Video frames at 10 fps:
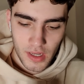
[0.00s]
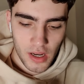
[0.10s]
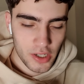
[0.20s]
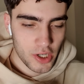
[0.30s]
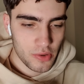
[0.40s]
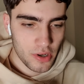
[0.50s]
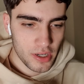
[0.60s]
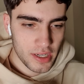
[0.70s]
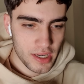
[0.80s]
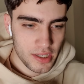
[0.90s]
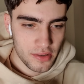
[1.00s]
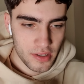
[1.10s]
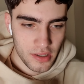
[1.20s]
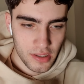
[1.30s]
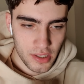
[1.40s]
Can't go wrong, can you?
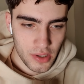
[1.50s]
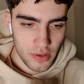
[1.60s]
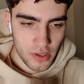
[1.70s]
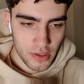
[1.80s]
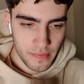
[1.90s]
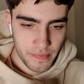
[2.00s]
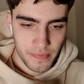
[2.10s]
Can't go wrong.